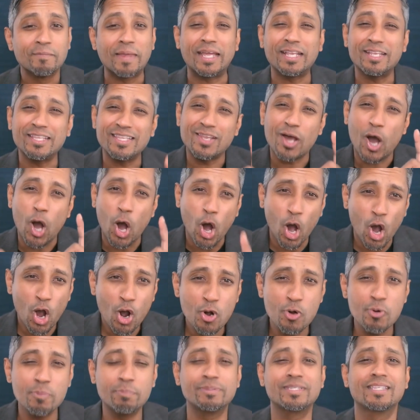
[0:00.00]
in
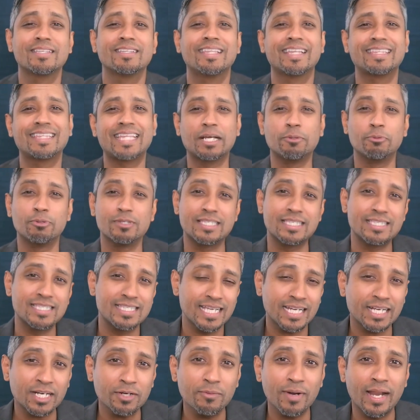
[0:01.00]
hopes that they will
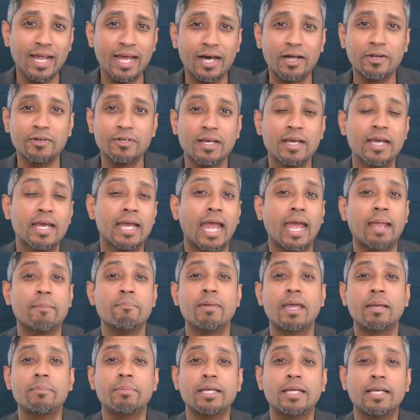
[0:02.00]
stick around
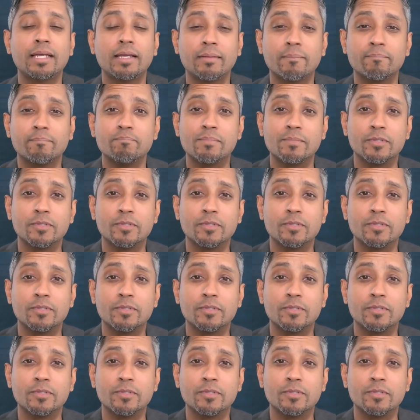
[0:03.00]
and maybe